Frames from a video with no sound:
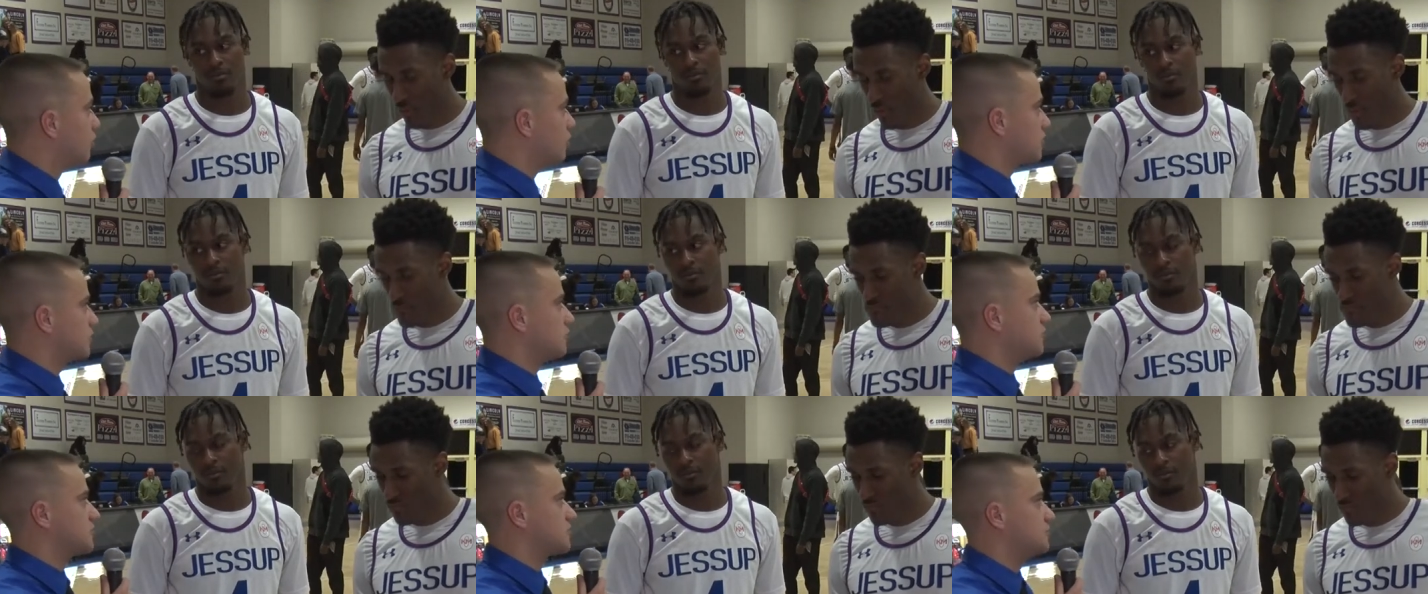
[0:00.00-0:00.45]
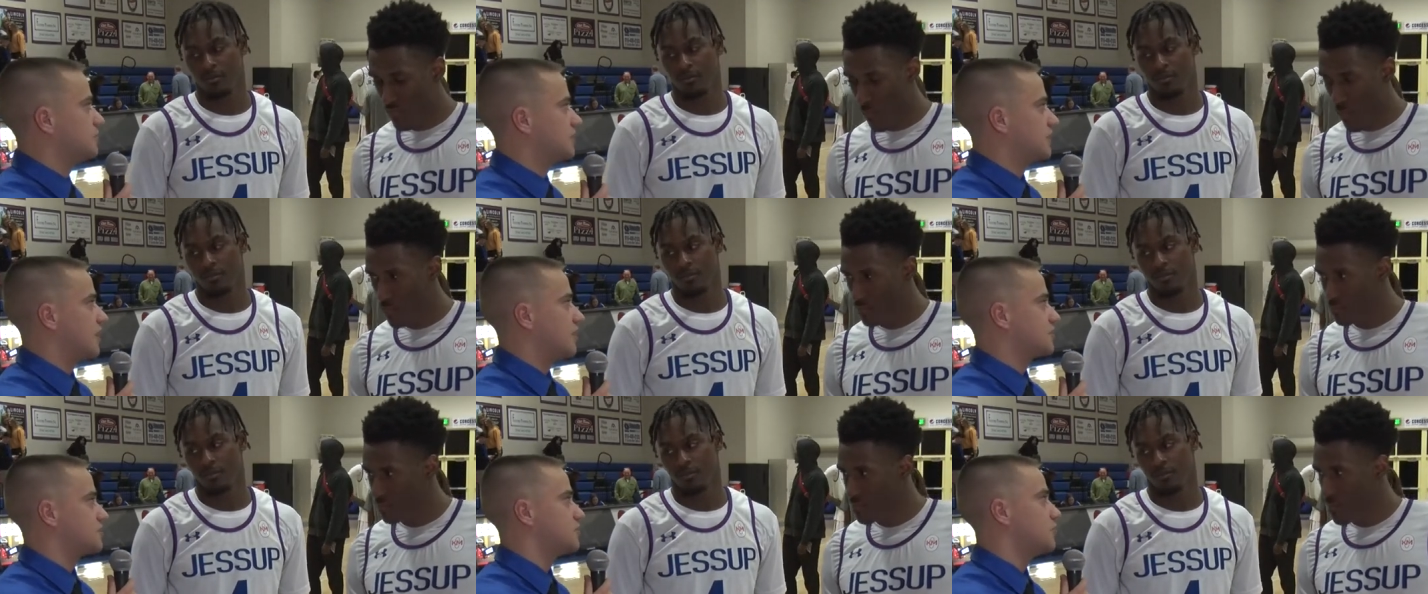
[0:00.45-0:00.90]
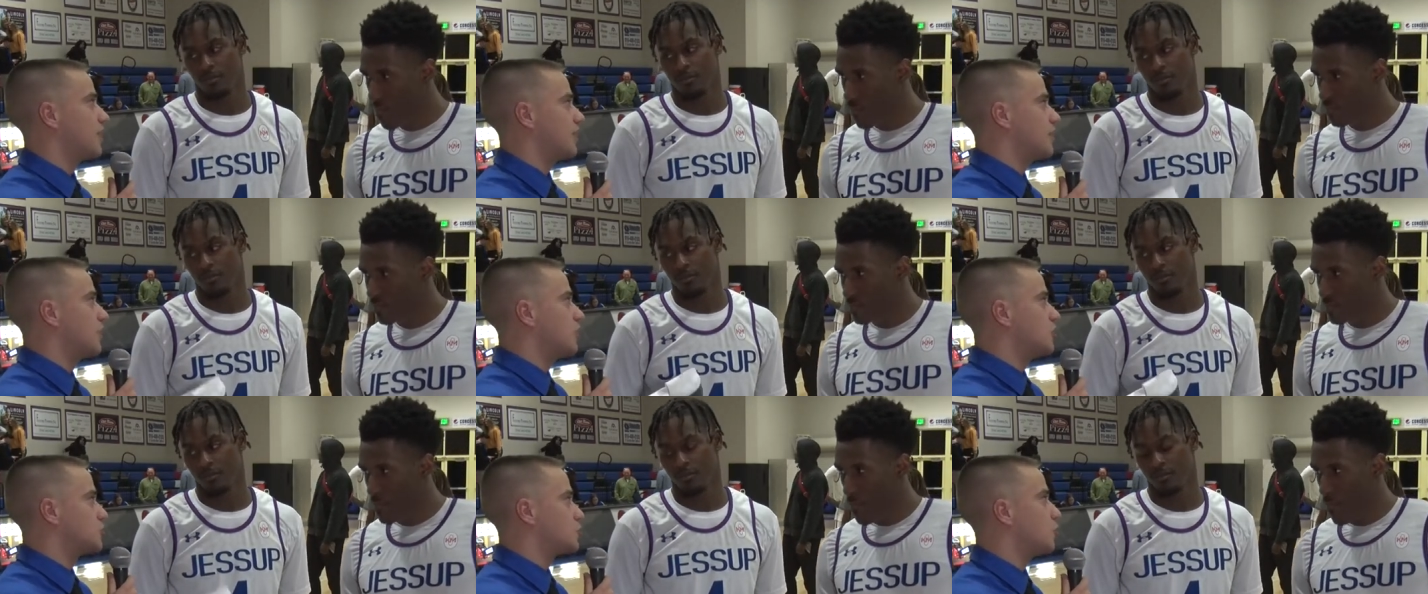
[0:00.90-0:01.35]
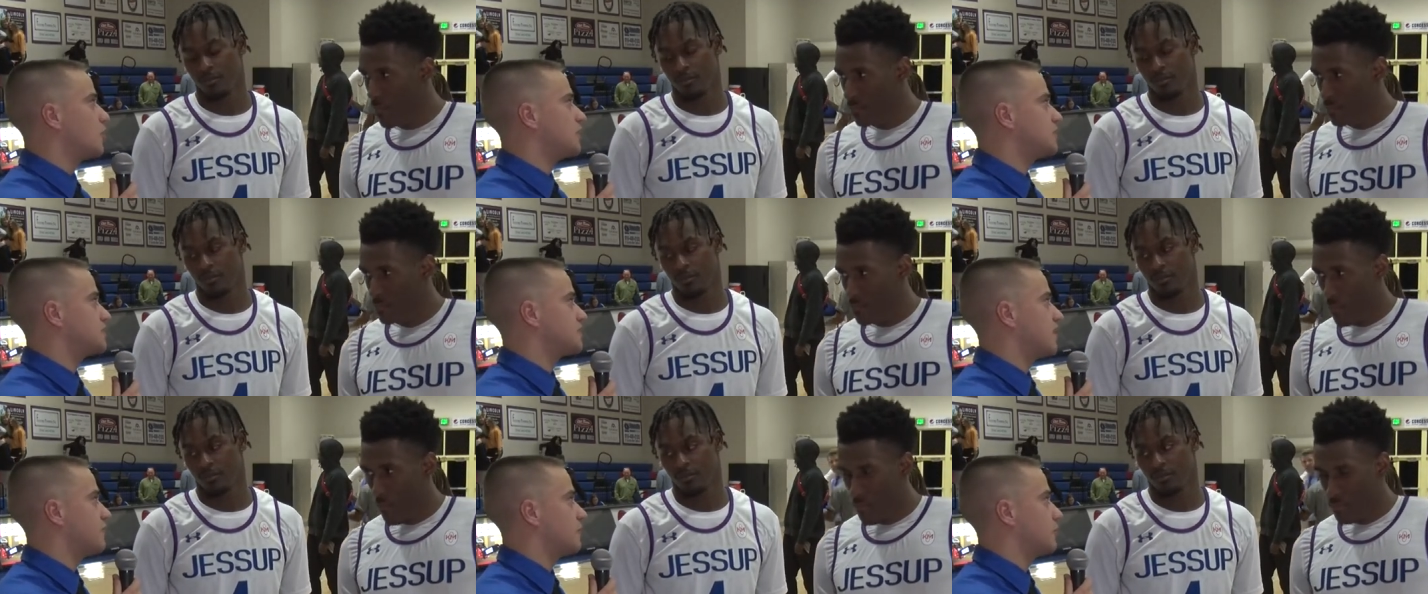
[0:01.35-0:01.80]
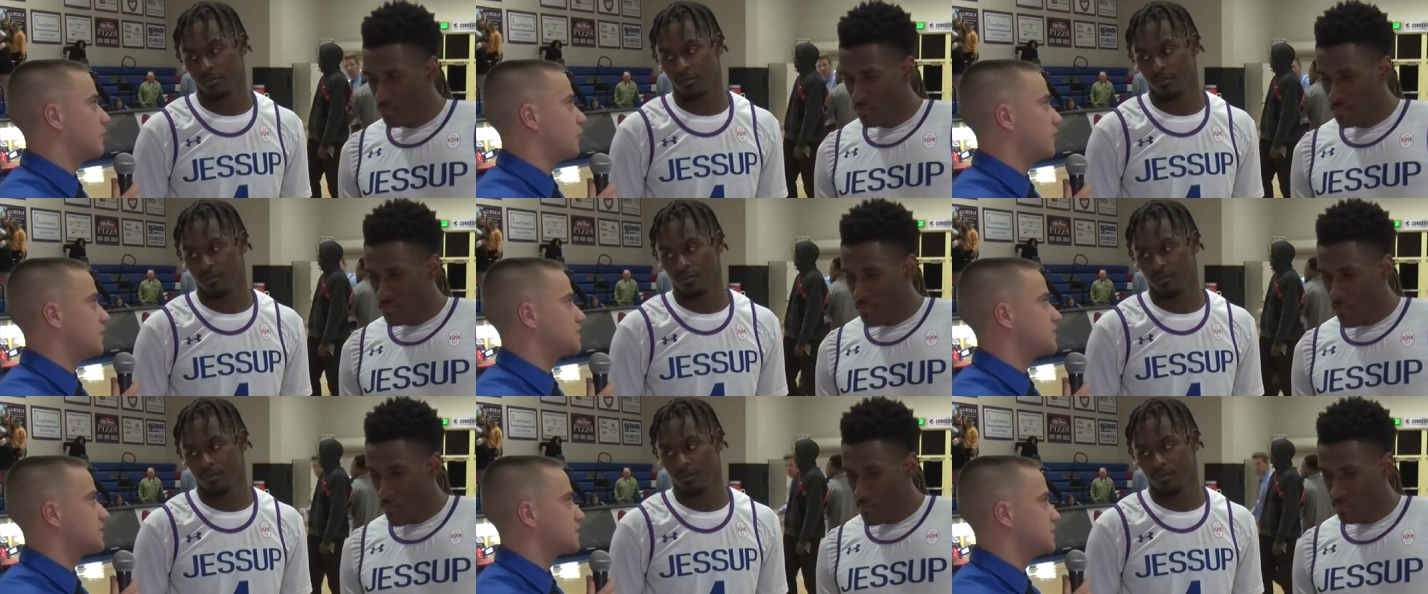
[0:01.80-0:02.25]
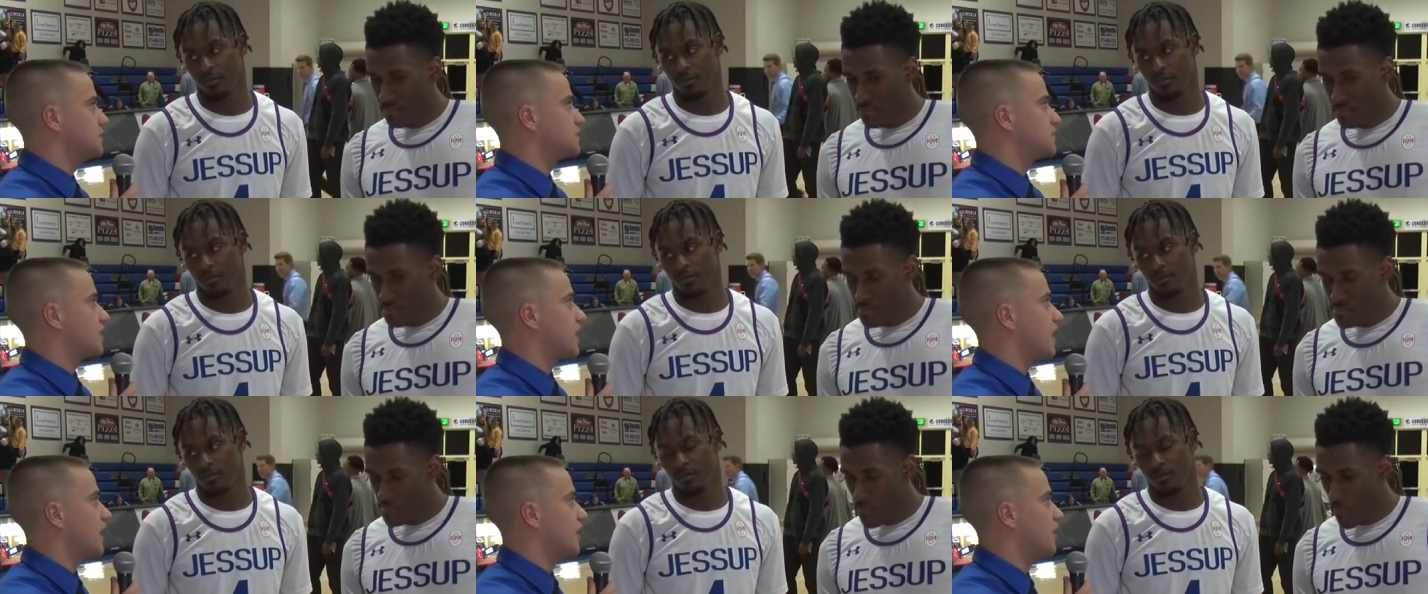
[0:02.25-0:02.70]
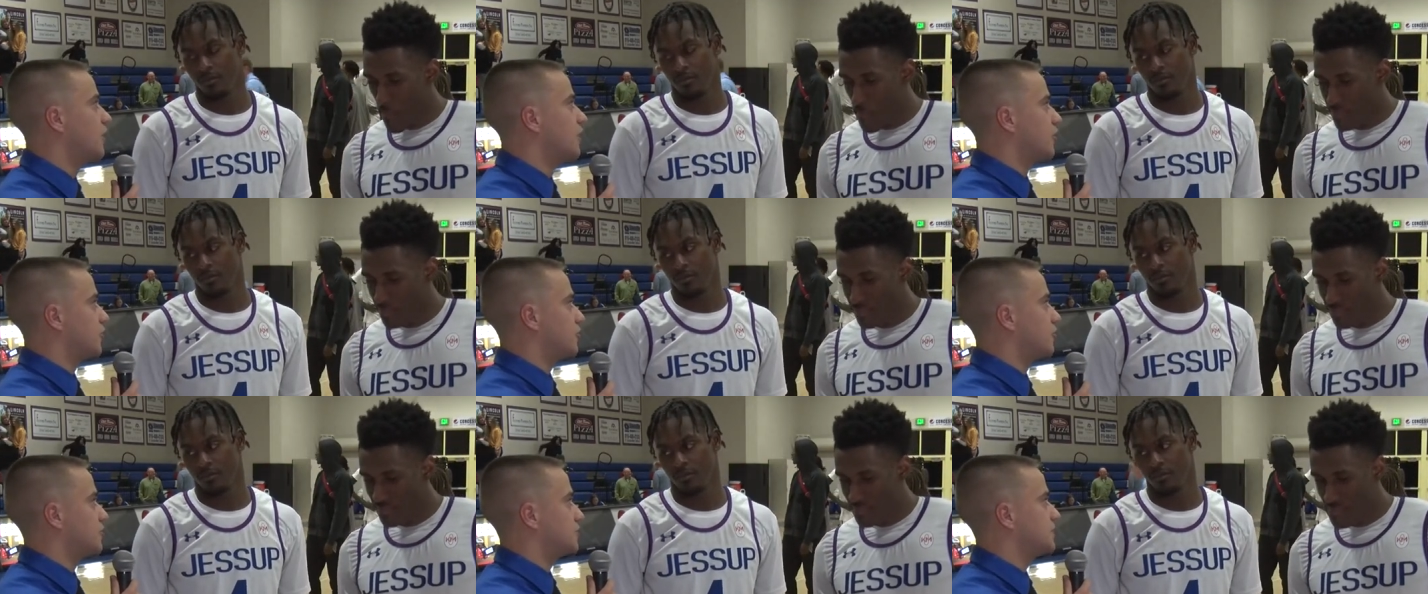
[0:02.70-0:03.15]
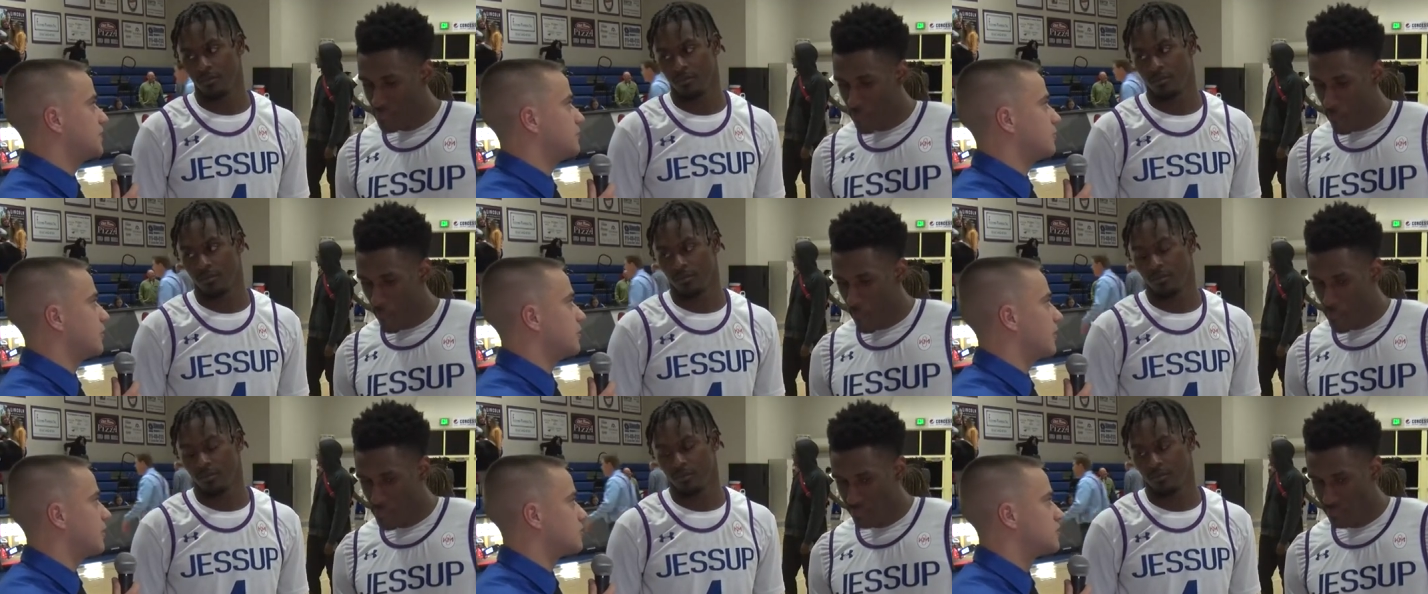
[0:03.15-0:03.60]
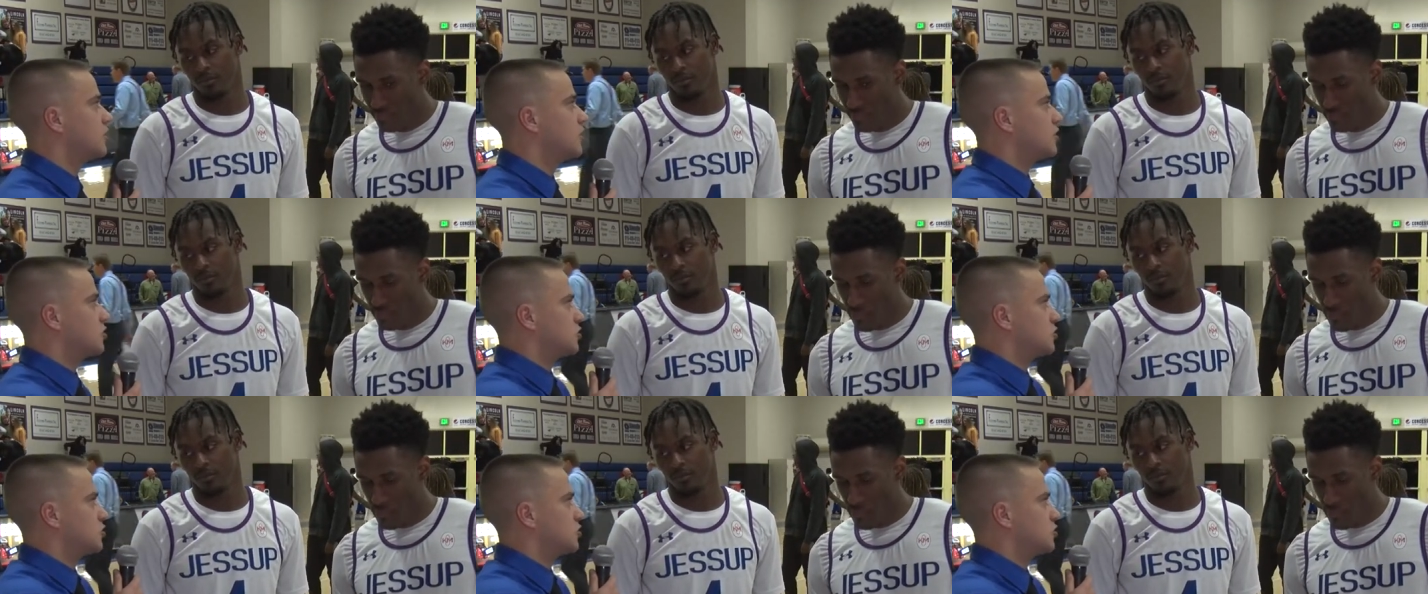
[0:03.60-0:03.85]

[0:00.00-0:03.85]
Speaker 1: with Luis Medeiros, You had 27 points, a season high, 13 rebounds.